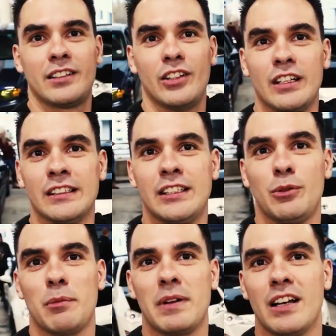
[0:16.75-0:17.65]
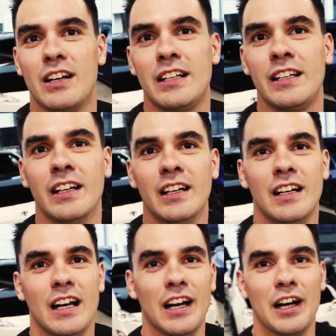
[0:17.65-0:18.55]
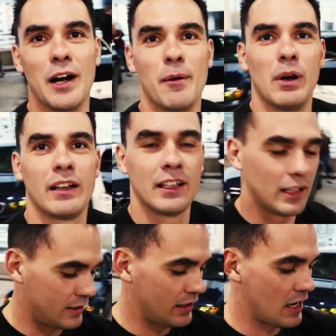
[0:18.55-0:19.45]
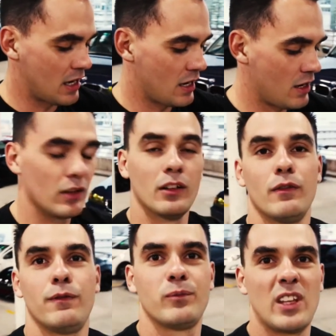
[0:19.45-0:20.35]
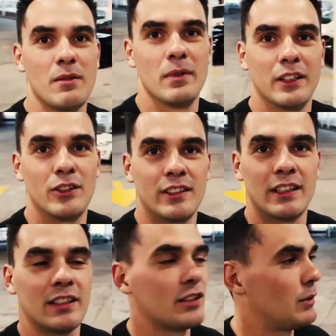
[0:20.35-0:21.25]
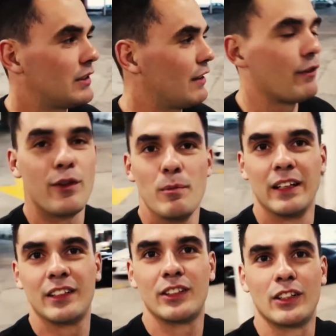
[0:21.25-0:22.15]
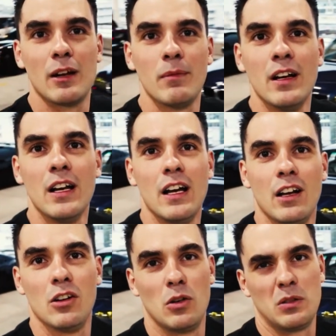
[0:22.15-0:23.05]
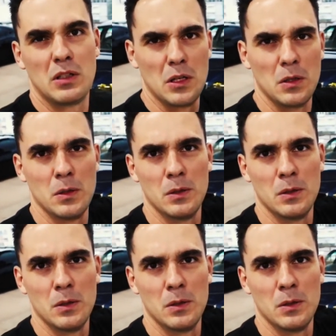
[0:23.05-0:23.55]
So you can see we're a bit early. I think it is now 10 minutes to 6, so we still have a few minutes to come. Or to go.